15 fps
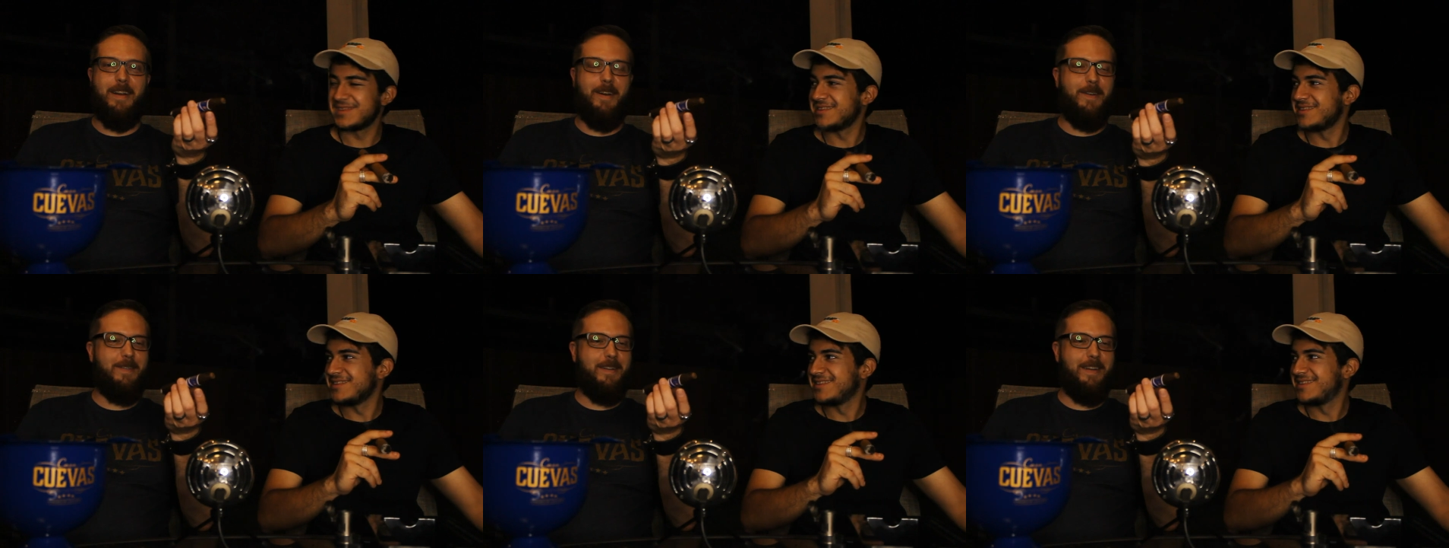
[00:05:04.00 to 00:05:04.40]
Speaker 1: you
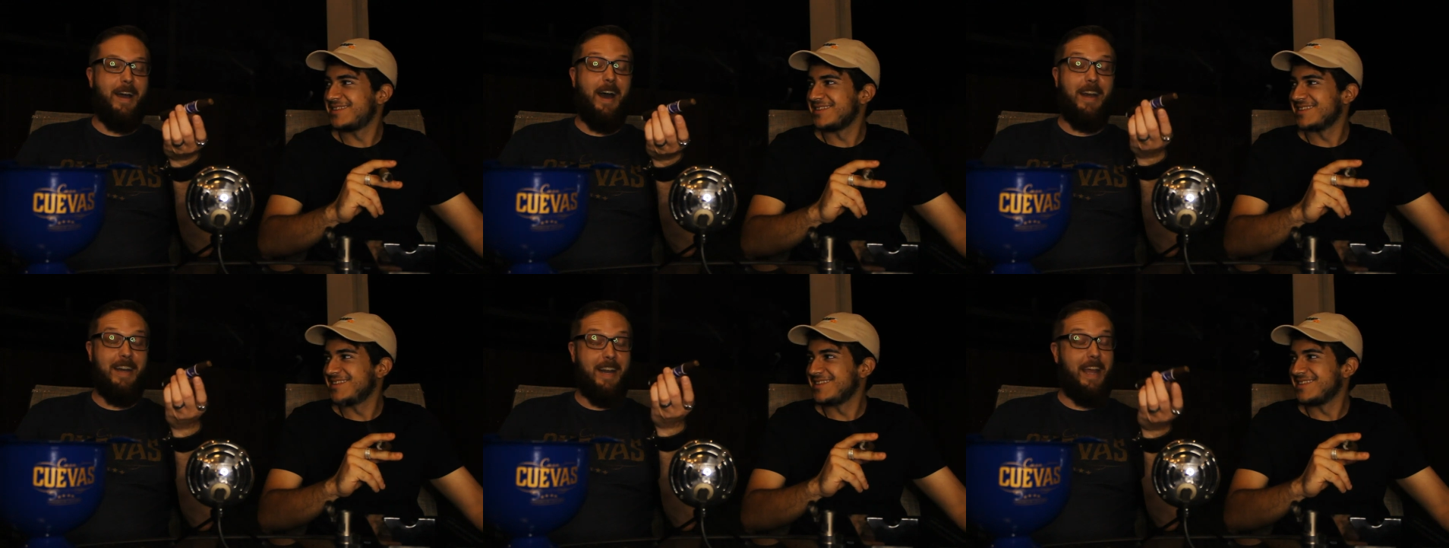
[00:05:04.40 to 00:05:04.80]
know
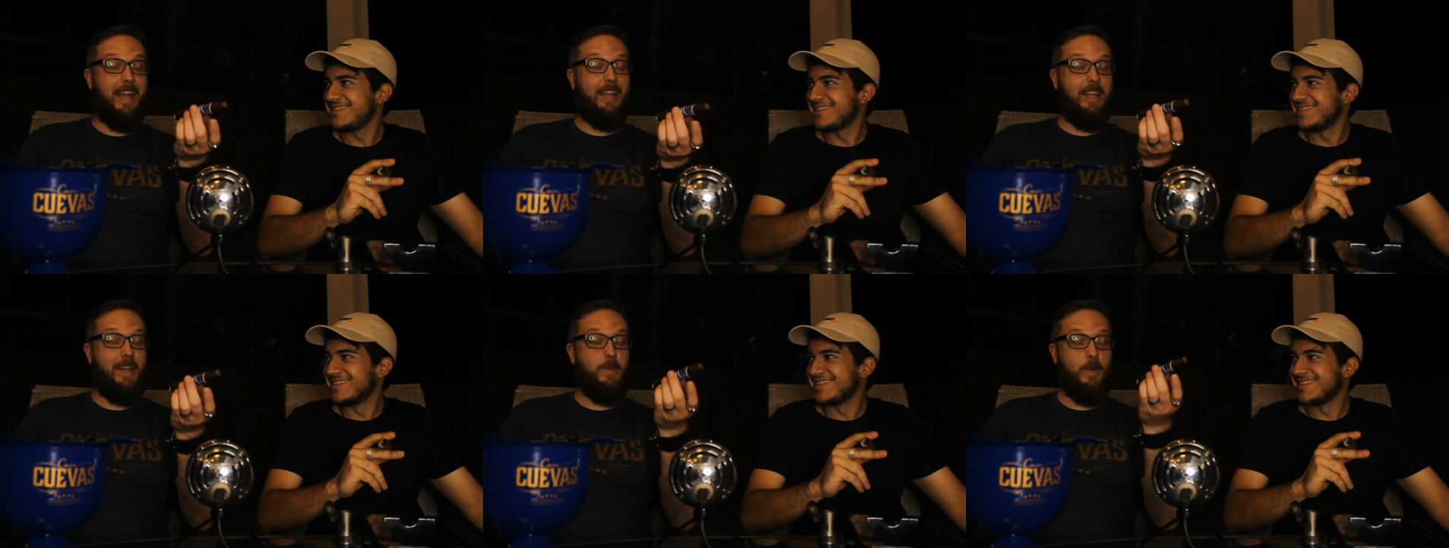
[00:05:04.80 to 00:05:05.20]
not
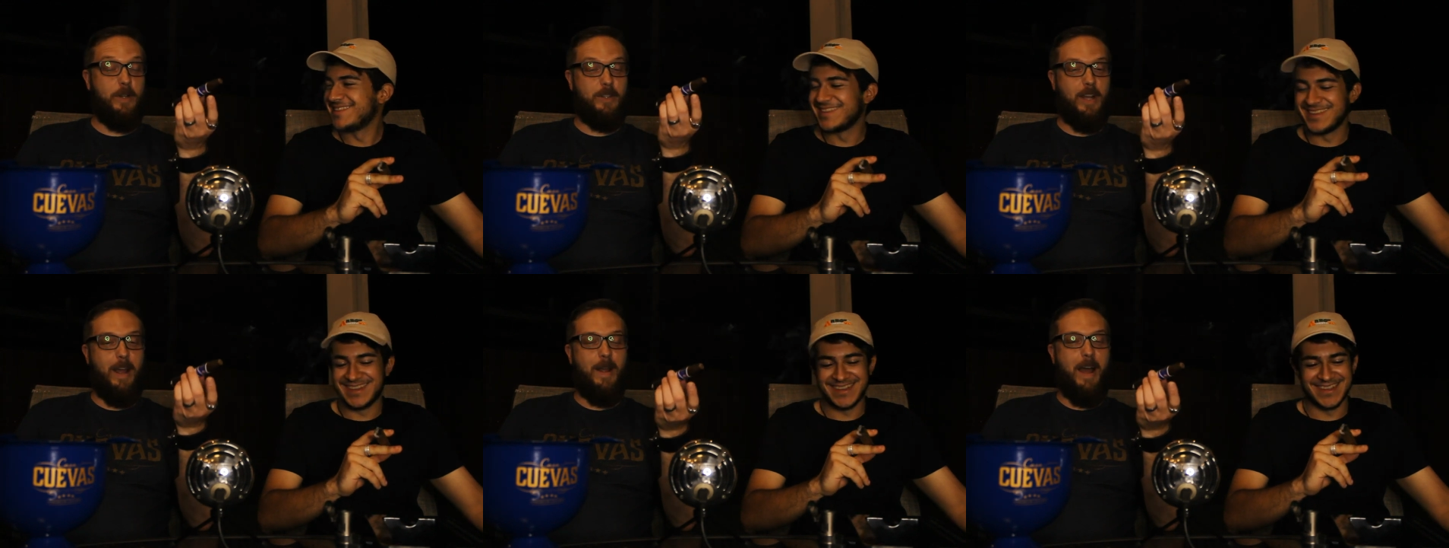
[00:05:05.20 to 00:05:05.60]
inhaling,
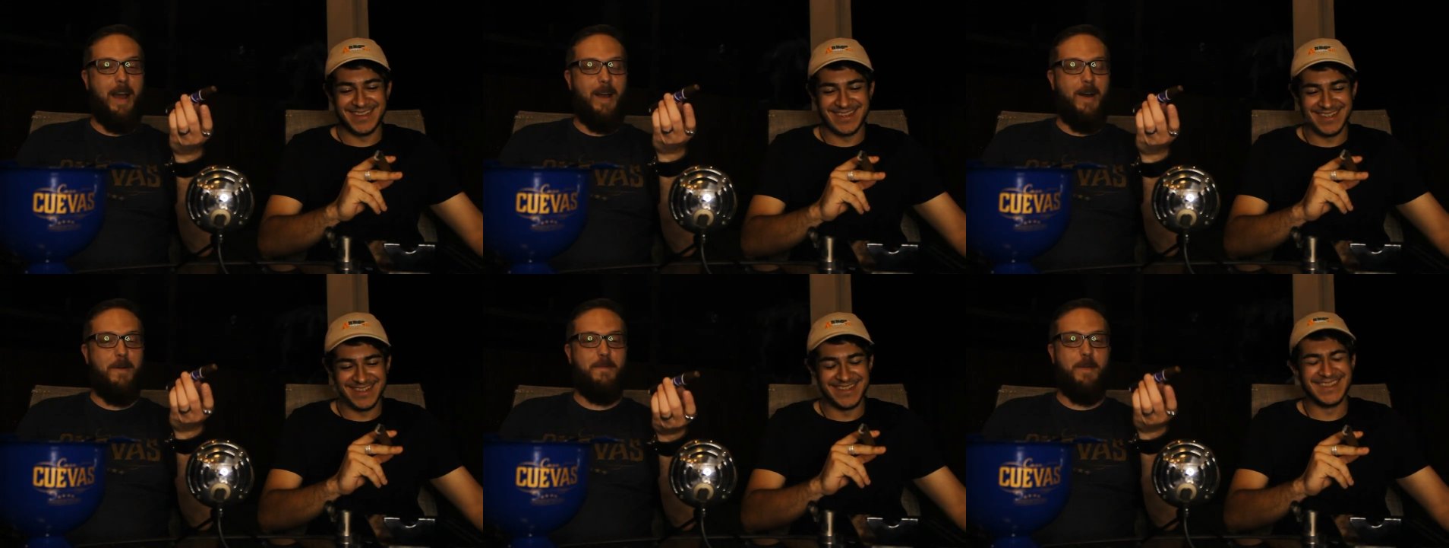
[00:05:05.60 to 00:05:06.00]
which I,
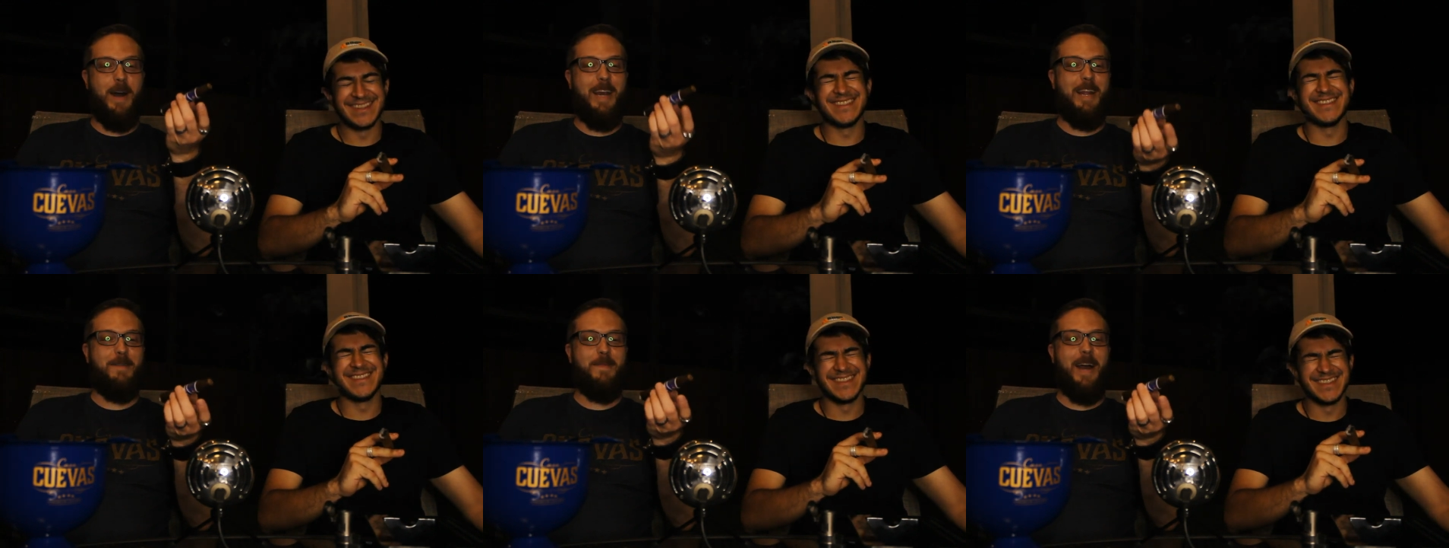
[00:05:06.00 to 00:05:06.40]
I, a
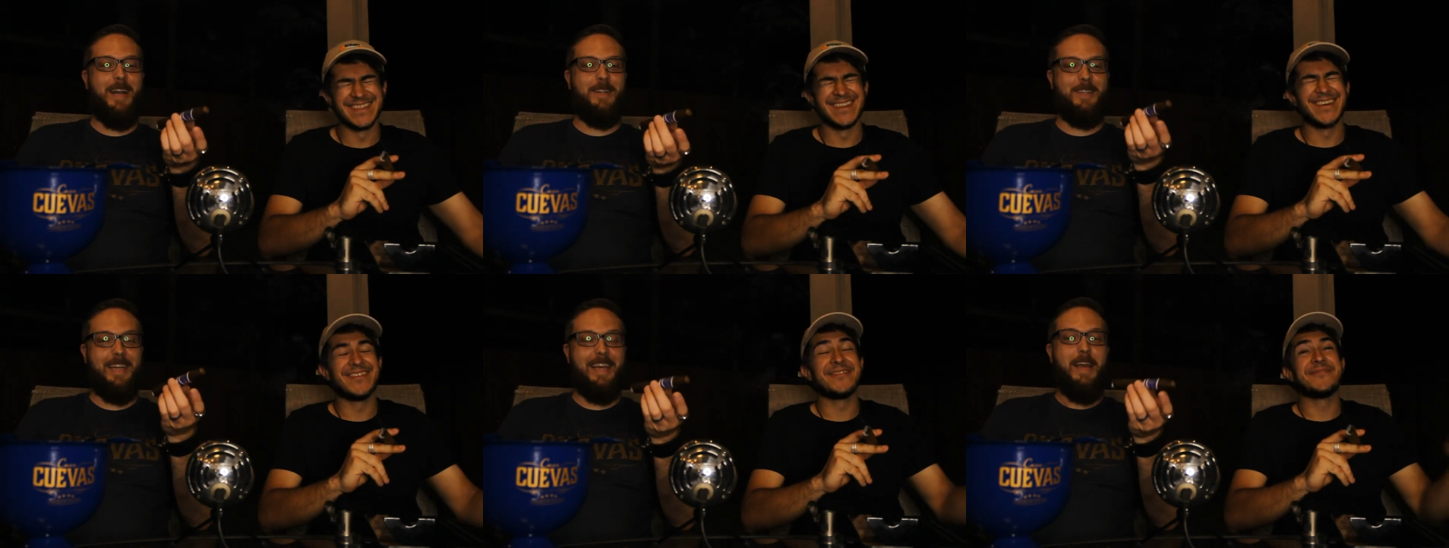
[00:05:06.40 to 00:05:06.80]
buddy of
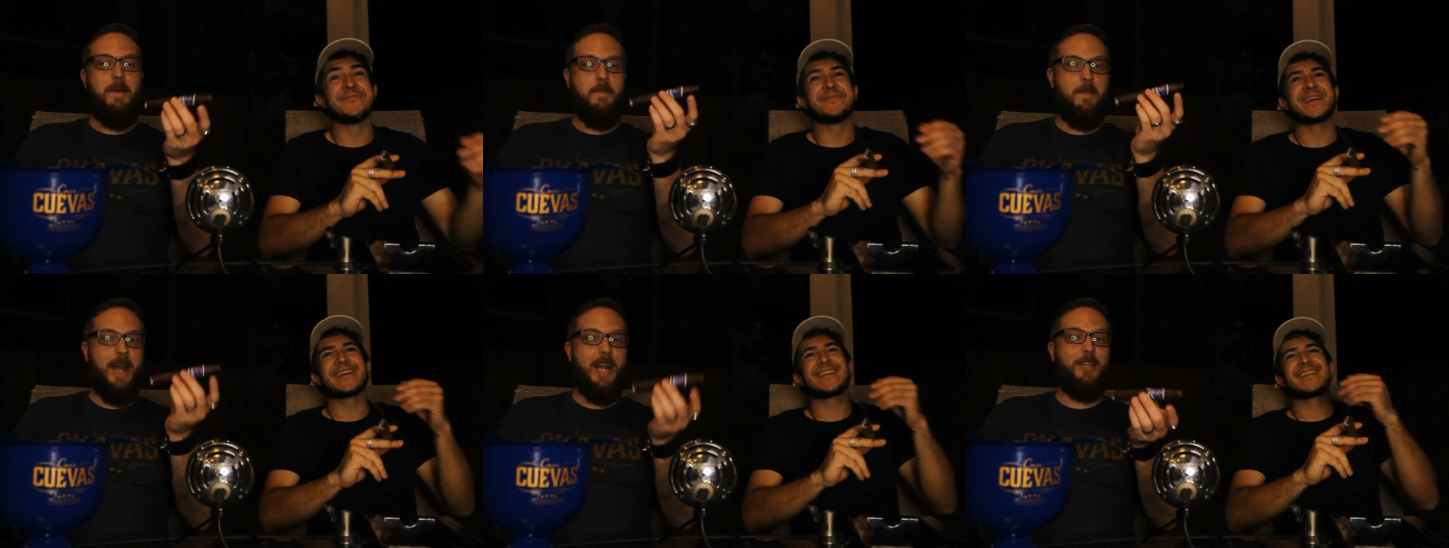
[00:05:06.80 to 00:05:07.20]
mine is like,
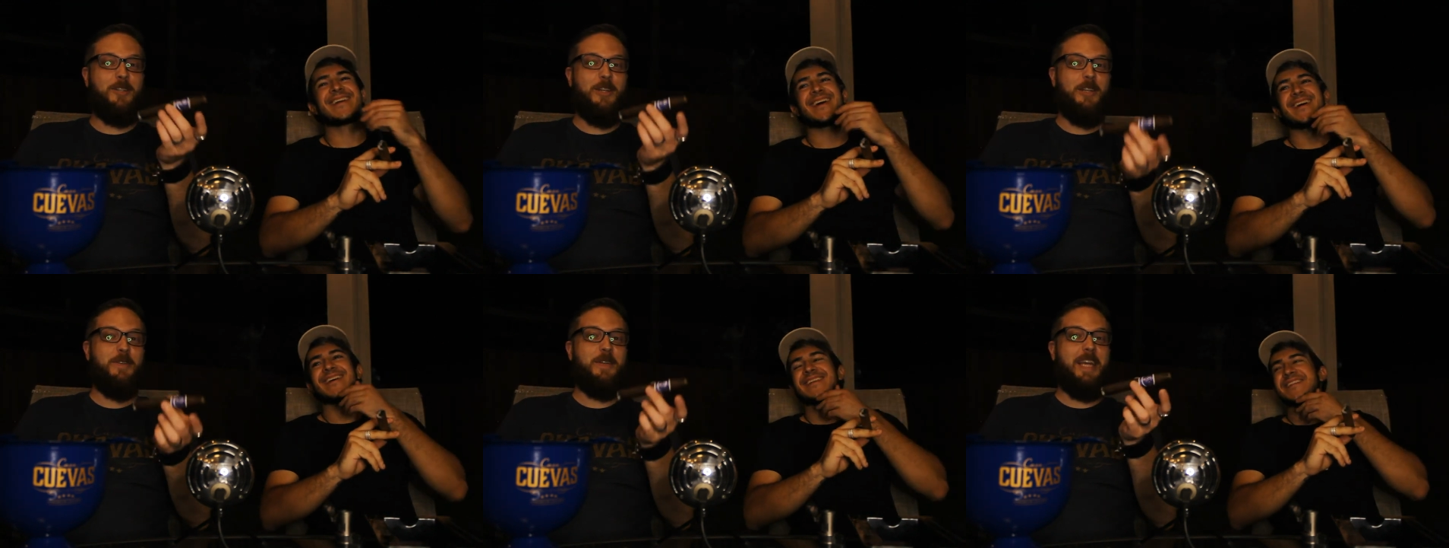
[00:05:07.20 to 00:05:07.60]
oh make
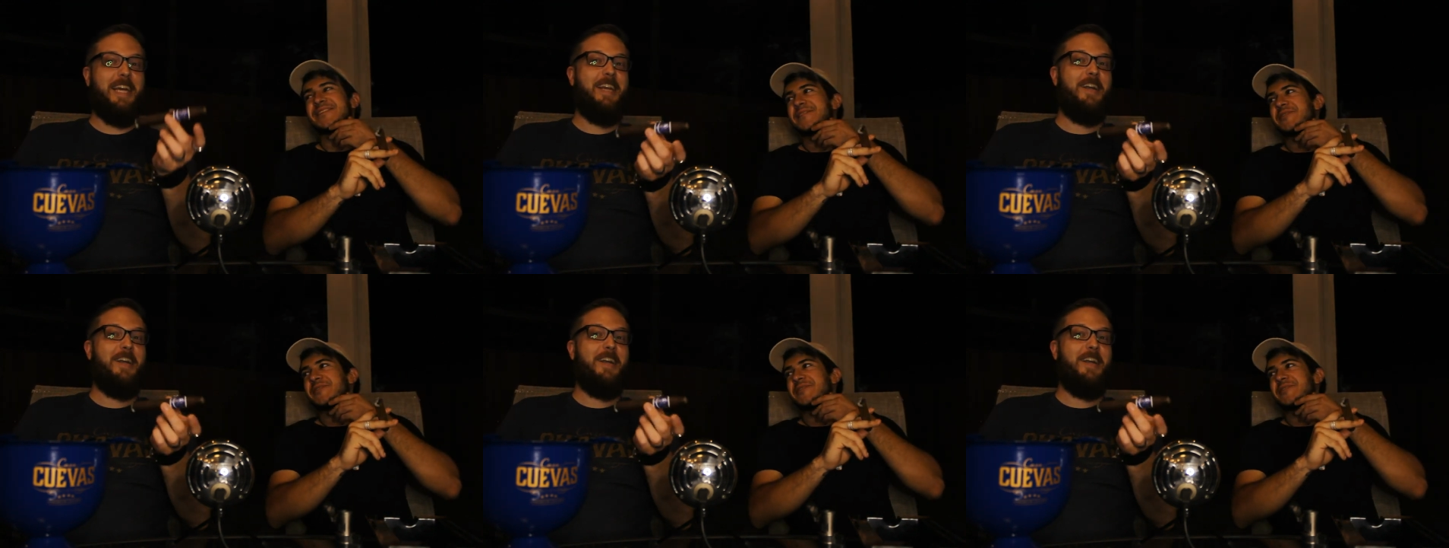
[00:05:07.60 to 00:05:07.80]
God. sure you